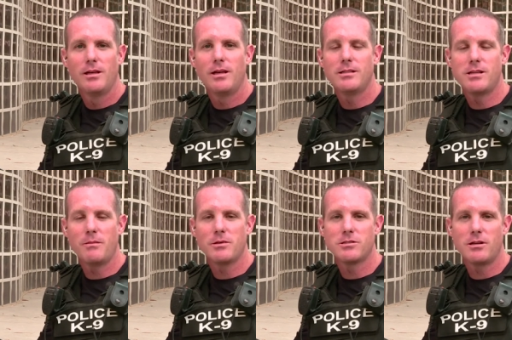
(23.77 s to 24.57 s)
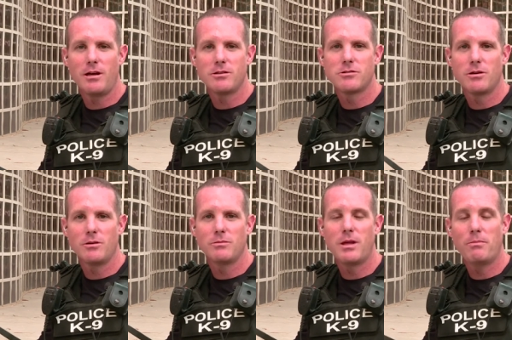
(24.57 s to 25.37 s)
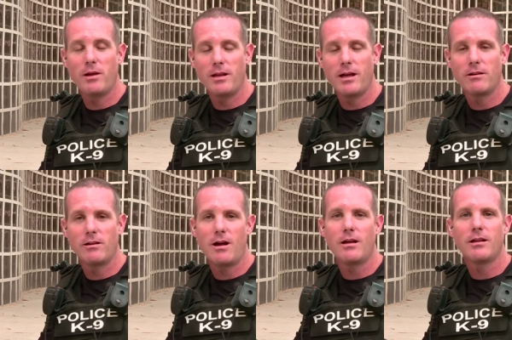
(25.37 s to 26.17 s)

His name is Dutch. So they play together a lot.